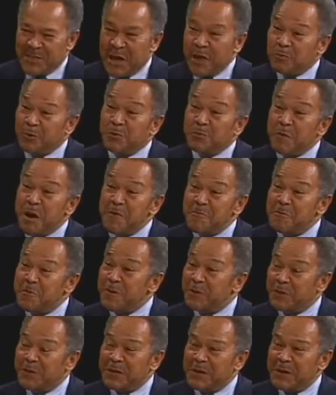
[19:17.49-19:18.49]
that was my
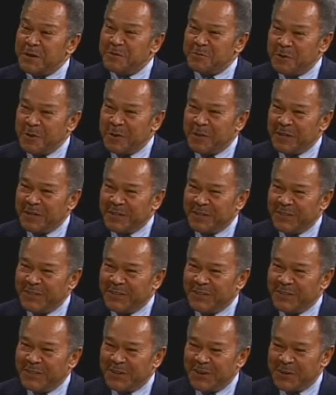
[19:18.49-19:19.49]
first day at work in
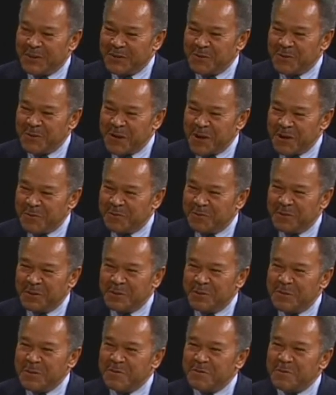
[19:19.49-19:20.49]
Chautauqua. I
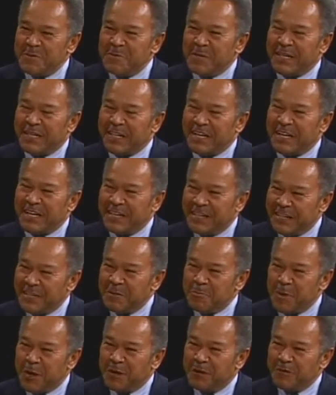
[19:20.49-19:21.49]
flew in from Atlanta into
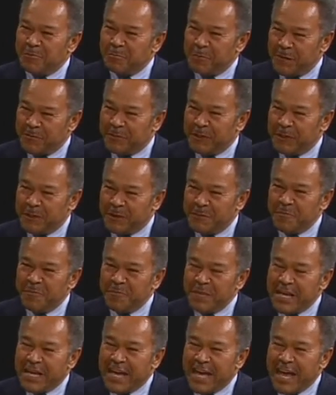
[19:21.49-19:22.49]
Buffalo,
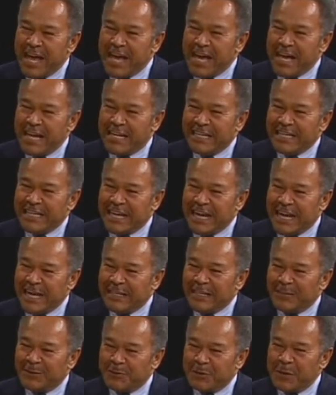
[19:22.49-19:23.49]
and
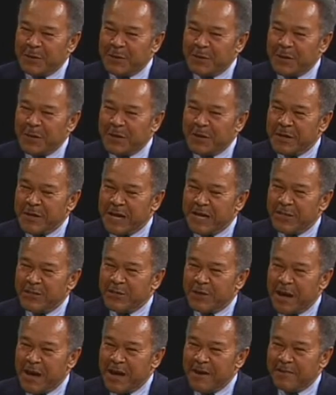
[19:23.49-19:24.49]
as we were
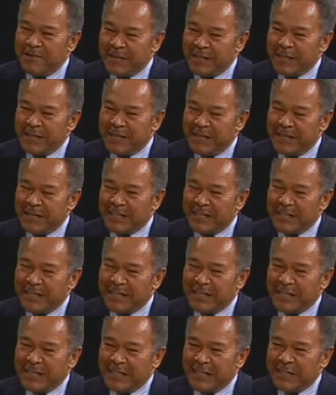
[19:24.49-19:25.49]
driving,
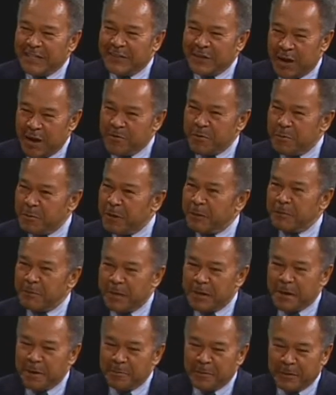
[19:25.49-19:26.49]
a driver picked
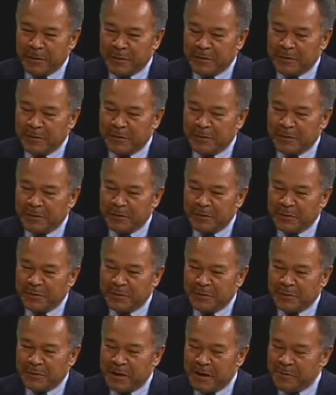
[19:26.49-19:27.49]
me up and to
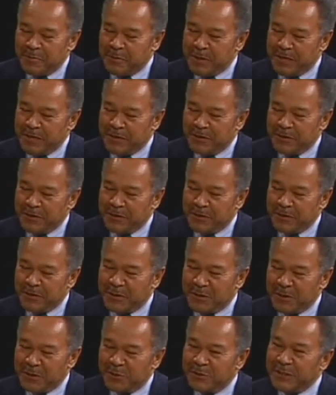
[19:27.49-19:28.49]
drive me to
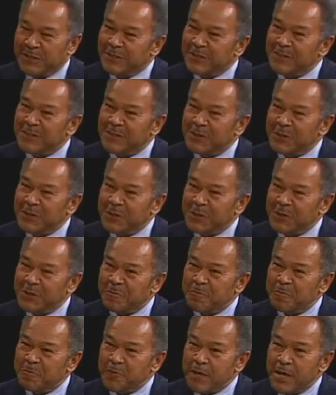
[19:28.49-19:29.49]
Chautauqua
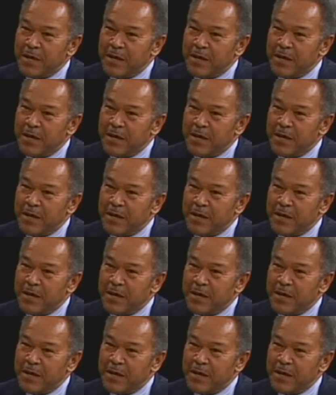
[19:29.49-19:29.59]
Institution.